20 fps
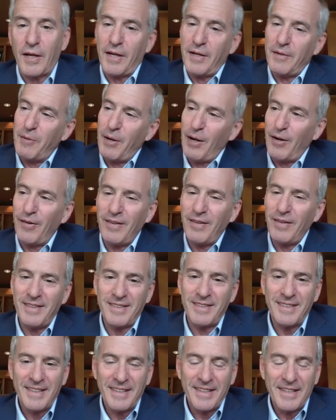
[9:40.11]

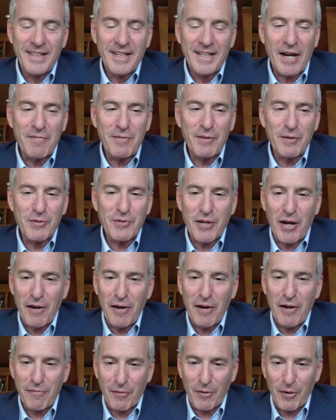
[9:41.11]
Well, I feel
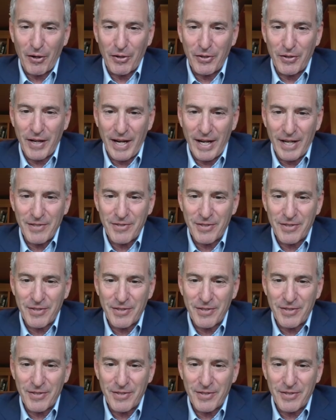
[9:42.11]
sorry for all you guys.
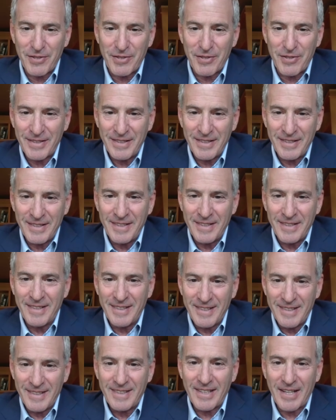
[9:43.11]

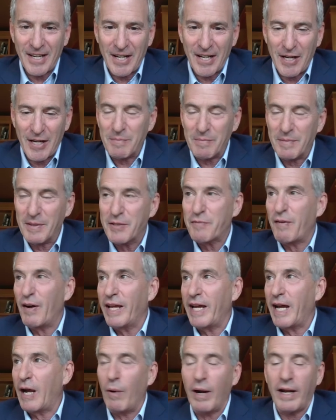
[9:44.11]
It's funny.
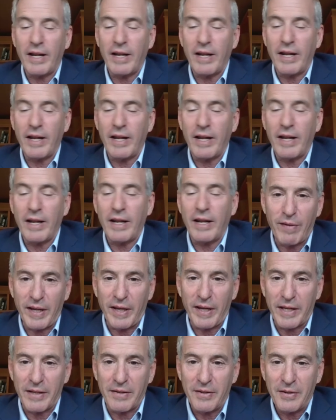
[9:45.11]
I wanted to get a Rivian.